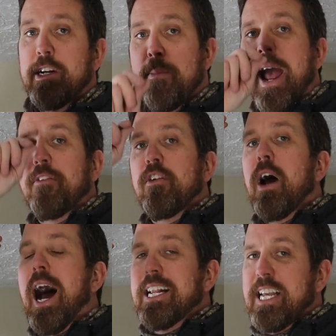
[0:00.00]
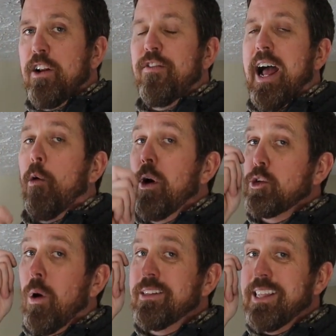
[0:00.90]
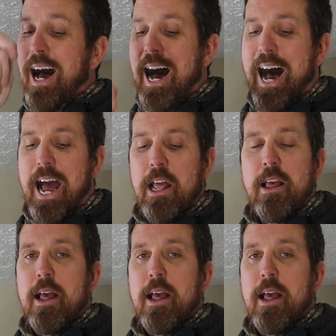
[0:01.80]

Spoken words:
You may have to identify which one's the hot,